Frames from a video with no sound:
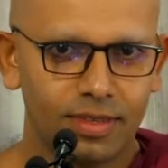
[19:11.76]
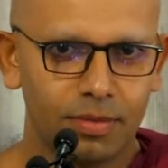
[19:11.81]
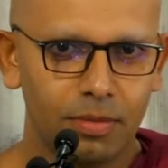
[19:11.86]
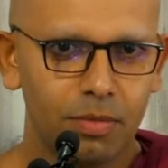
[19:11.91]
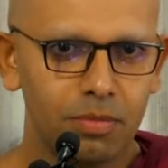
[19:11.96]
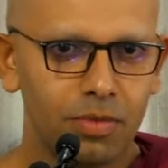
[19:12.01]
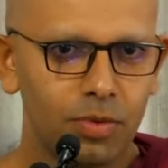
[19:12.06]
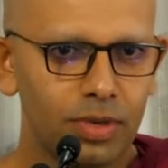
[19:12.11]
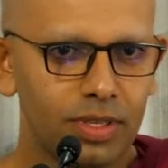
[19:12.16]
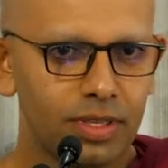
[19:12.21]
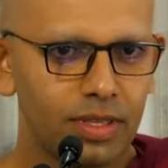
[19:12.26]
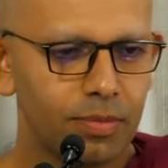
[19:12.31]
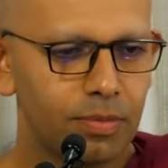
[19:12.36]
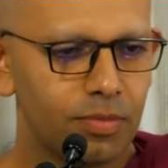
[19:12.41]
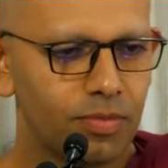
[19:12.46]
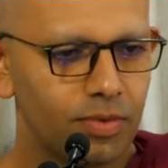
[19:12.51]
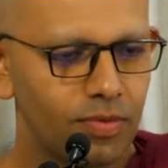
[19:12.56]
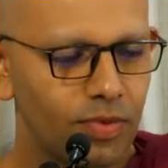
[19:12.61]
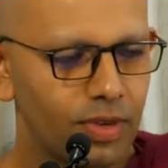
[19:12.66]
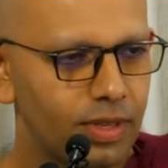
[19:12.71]
Remember when the
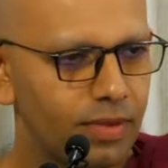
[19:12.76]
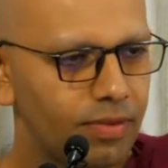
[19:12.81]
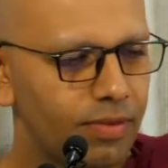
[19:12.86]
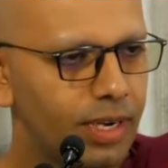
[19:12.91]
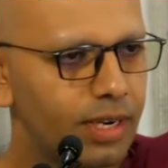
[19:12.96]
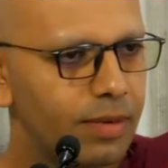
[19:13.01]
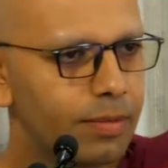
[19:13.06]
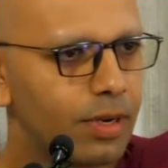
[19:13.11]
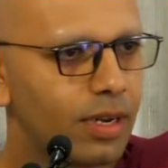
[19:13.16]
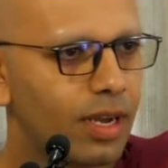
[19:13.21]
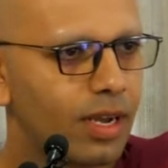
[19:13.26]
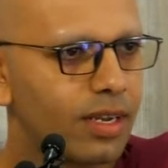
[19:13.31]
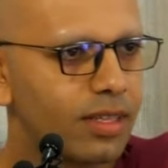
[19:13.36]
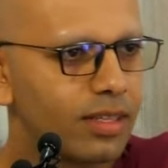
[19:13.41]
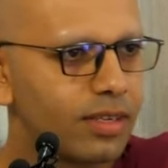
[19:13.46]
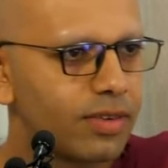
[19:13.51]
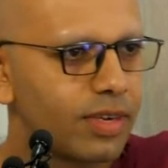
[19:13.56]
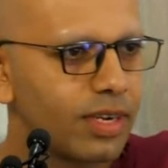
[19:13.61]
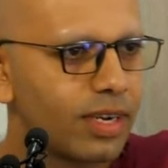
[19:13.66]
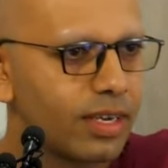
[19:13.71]
Venerable
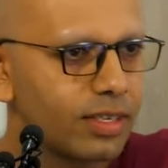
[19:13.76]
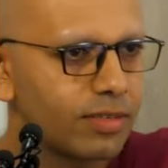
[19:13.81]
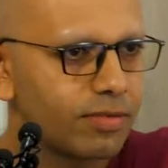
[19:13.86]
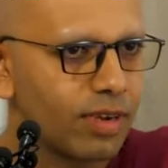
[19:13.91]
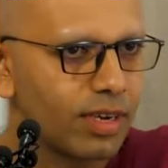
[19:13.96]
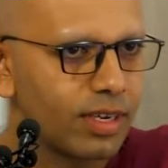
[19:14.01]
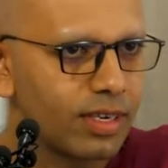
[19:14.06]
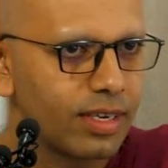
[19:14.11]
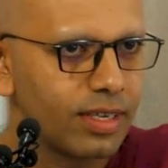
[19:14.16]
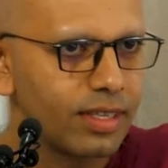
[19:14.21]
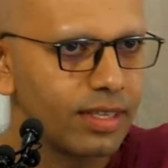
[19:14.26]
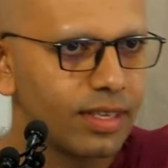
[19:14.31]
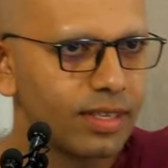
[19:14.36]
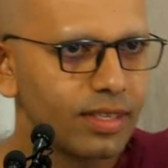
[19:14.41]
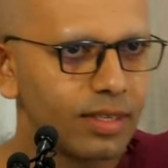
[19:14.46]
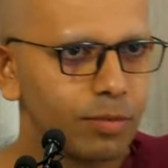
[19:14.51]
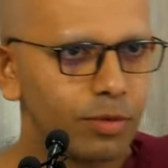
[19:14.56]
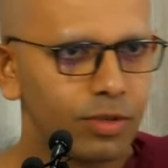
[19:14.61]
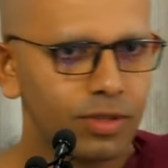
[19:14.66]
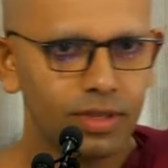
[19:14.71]
Ananda realized finally
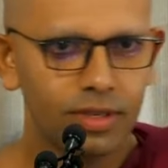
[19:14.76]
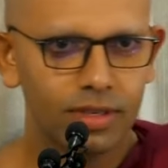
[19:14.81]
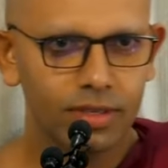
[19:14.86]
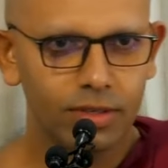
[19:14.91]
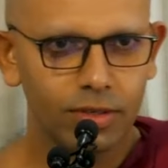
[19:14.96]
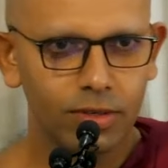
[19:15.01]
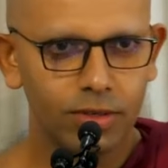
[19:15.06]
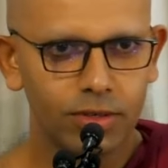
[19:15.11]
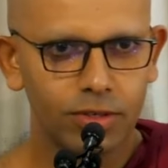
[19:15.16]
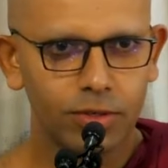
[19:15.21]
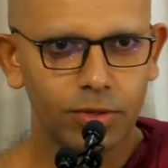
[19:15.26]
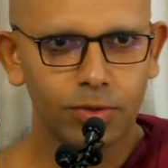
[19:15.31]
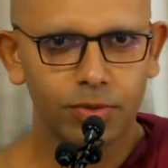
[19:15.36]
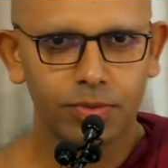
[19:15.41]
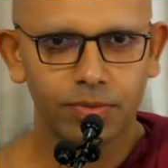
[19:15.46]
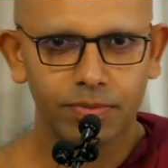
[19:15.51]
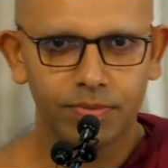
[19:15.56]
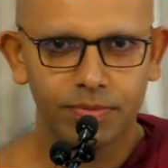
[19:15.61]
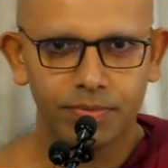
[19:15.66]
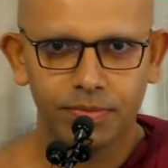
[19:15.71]
that the Buddha is going
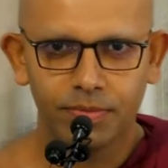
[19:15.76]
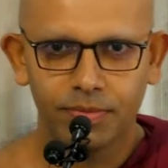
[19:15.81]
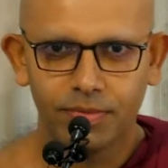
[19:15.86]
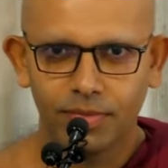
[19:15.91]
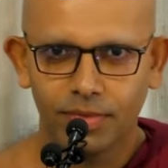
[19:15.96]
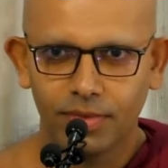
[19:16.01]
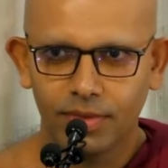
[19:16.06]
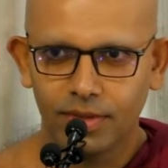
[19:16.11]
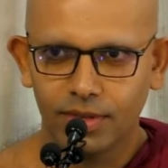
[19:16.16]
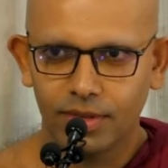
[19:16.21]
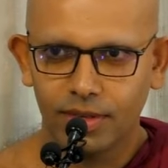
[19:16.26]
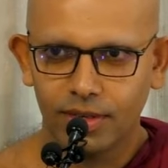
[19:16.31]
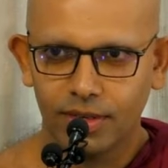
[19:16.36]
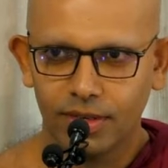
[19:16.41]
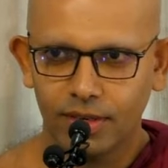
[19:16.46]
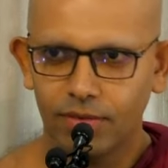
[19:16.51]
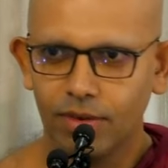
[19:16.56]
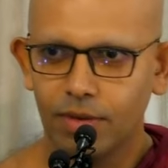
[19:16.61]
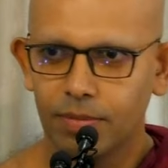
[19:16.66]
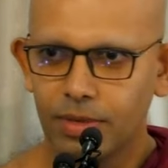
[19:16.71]
to
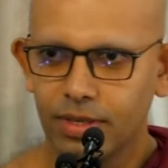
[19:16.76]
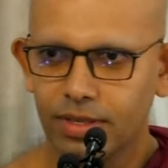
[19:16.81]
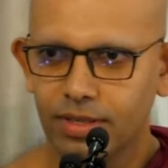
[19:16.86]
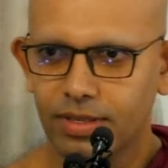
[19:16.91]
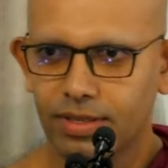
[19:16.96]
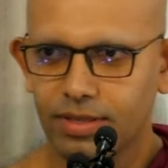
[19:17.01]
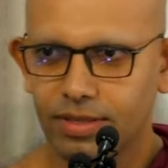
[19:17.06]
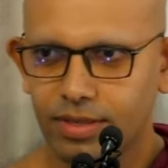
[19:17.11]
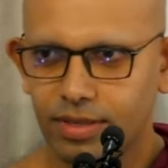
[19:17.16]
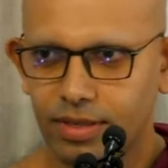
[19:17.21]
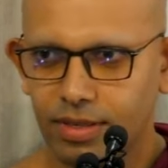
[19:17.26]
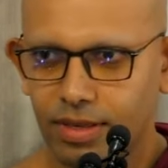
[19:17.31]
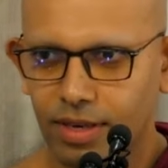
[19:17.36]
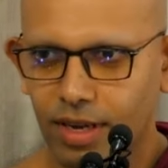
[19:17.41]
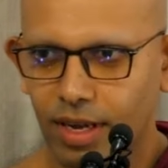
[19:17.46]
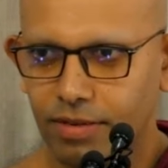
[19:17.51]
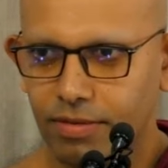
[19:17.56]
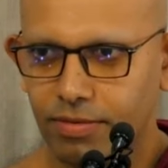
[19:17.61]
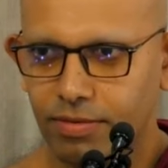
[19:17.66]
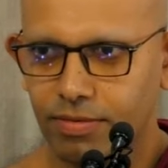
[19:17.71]
give up his
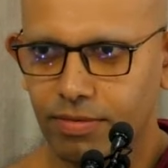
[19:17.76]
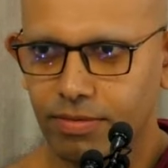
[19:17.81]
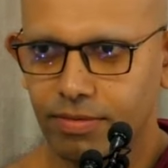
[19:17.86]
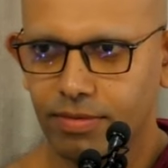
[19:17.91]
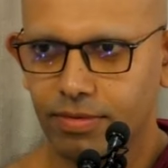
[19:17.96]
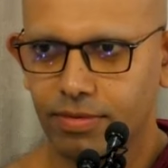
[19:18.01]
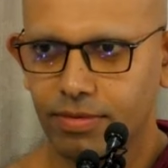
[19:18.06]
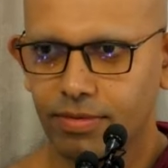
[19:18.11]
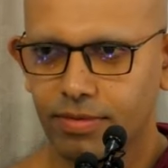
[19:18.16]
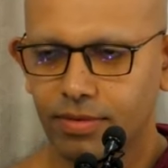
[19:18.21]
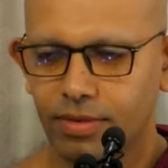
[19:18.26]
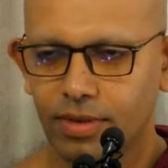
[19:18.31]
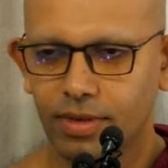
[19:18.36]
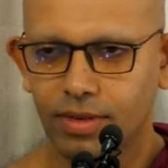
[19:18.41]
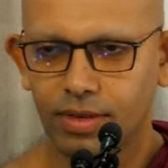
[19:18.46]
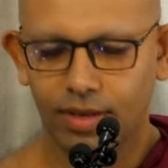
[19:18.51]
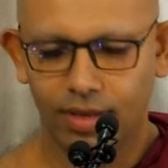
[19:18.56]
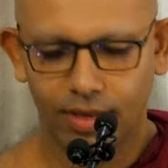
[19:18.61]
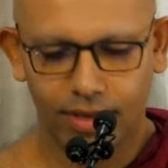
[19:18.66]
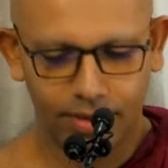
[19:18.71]
life
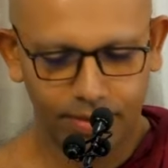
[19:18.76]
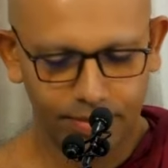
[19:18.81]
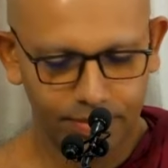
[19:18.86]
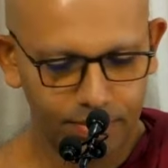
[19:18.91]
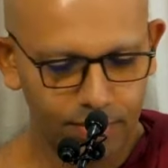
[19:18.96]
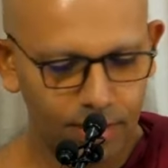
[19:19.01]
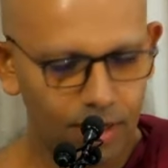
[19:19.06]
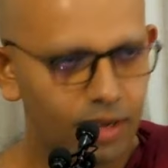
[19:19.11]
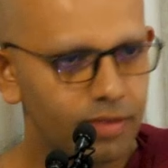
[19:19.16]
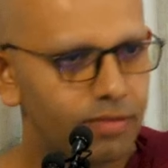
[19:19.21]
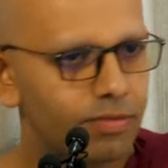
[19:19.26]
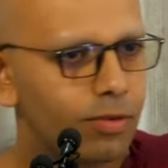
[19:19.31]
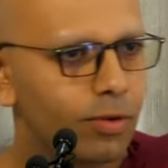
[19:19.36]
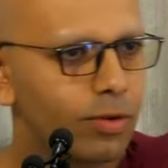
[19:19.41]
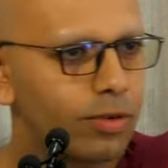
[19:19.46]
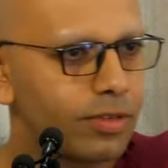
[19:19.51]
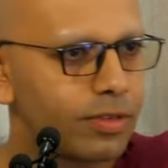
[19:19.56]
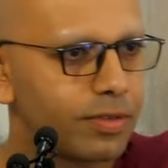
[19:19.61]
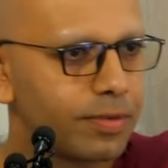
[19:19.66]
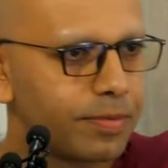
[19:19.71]

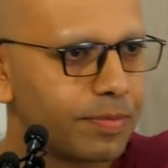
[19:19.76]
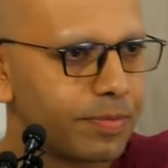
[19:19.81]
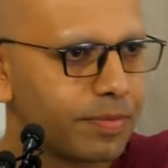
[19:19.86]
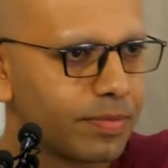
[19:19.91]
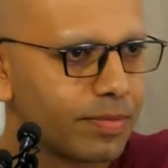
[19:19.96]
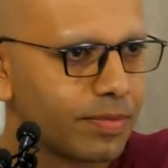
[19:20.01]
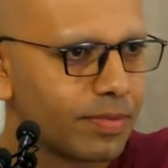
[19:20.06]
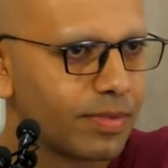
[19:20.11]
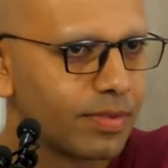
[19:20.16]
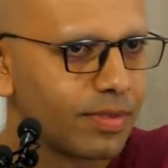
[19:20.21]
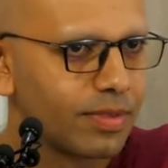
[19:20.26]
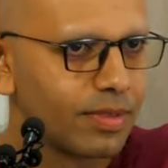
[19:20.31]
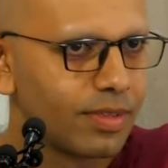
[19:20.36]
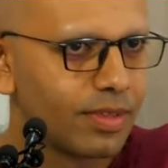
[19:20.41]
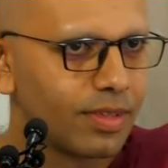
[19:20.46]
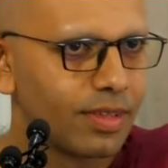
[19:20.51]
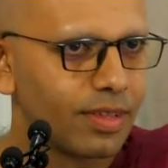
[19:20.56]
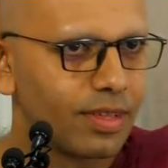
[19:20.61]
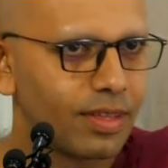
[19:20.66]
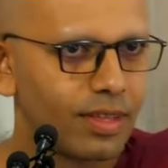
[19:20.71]
force,
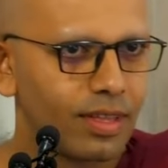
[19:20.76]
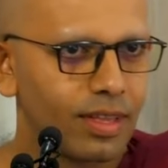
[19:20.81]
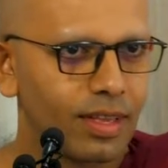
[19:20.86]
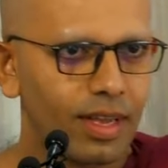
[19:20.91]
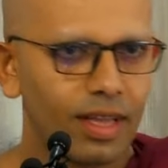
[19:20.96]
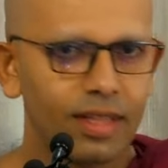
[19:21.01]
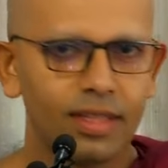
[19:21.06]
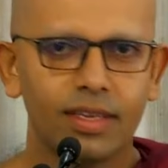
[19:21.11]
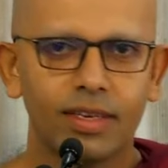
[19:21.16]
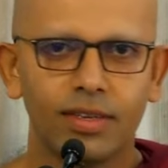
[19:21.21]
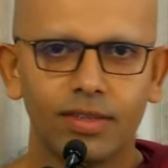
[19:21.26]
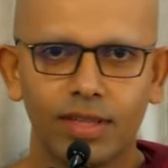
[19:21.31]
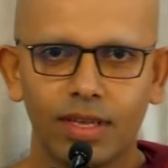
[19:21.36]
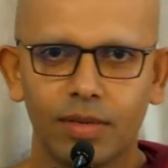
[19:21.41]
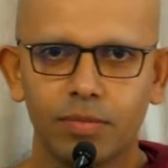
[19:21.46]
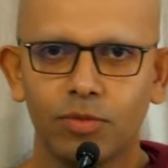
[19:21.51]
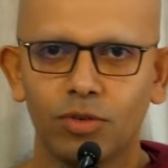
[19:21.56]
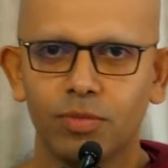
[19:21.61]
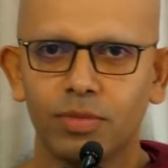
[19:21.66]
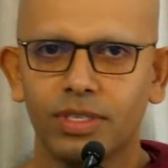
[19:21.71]
and then in
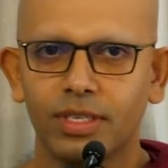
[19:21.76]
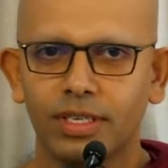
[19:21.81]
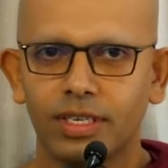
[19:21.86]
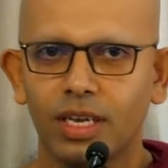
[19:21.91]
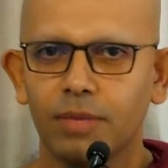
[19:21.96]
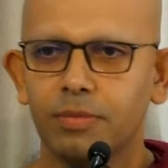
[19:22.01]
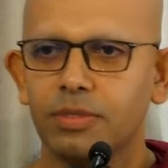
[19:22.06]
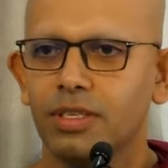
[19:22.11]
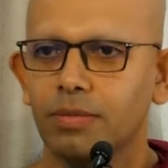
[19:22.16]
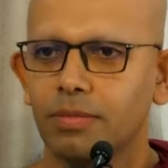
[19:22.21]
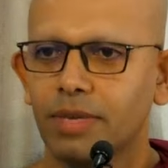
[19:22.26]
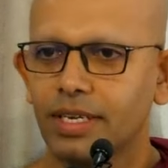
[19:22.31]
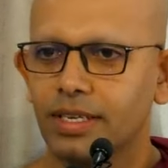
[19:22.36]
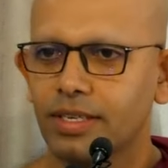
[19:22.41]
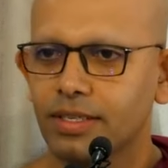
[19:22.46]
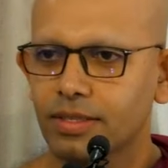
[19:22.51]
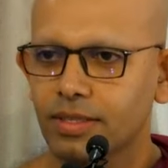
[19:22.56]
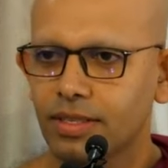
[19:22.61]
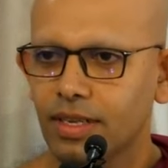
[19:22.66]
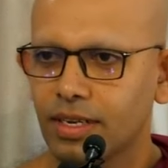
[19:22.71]
that moment he comes and
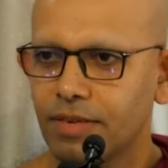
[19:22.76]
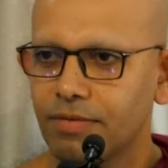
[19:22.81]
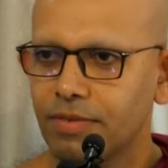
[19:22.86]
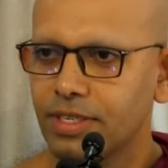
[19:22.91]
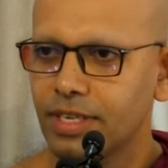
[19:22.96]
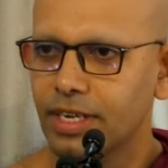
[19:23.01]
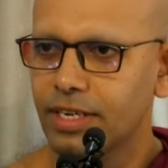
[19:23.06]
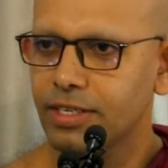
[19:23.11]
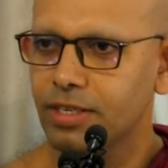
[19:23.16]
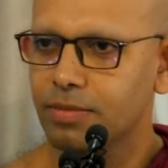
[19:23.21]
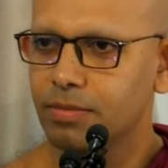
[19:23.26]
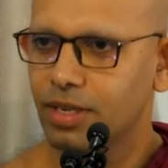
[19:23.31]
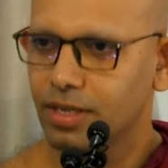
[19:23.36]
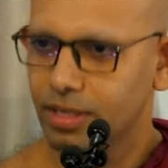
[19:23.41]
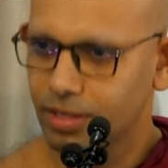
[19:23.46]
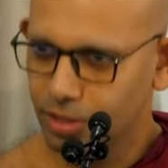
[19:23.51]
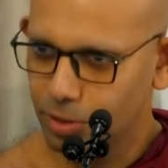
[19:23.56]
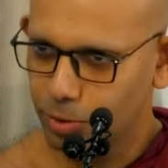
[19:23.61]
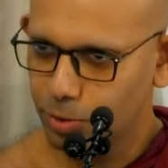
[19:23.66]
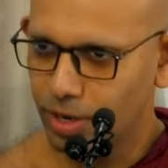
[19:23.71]
makes an invitation,
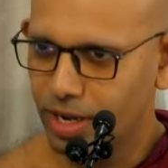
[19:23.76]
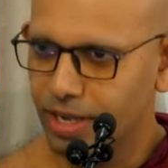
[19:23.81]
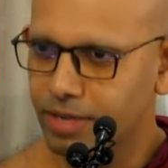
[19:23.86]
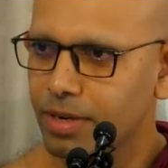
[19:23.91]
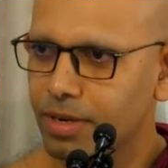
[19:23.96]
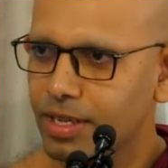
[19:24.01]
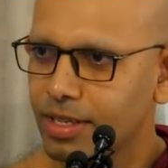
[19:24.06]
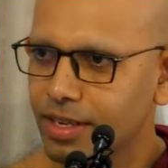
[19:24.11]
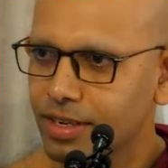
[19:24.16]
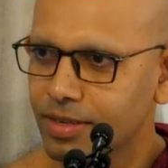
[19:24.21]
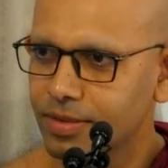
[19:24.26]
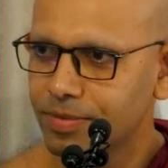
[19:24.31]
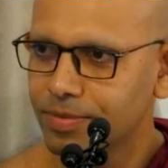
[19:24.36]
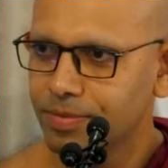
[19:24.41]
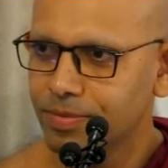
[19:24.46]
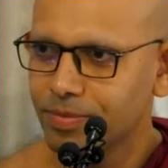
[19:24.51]
but it's too late by then.